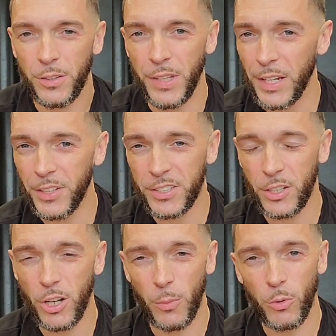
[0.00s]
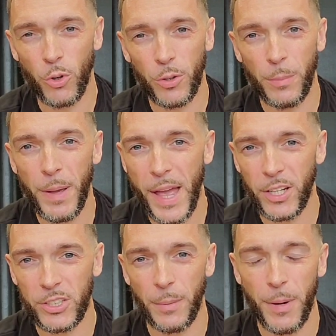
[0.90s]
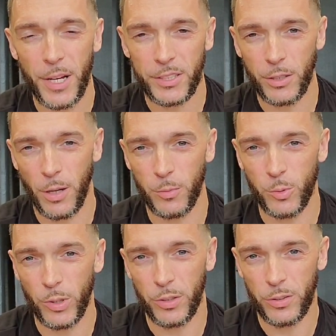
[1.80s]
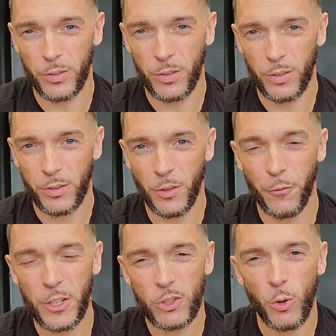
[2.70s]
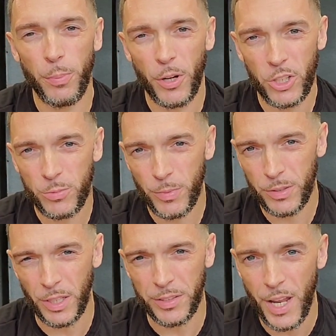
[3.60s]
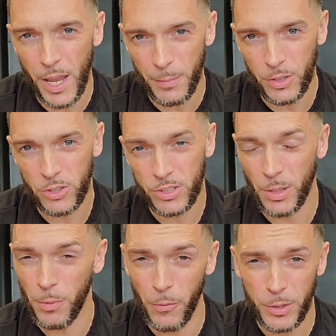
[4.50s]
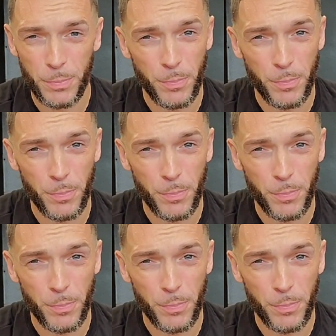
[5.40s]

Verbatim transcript: that doesn't come with all the baggage that boxing comes with. The physical punishment, the damage, some of it's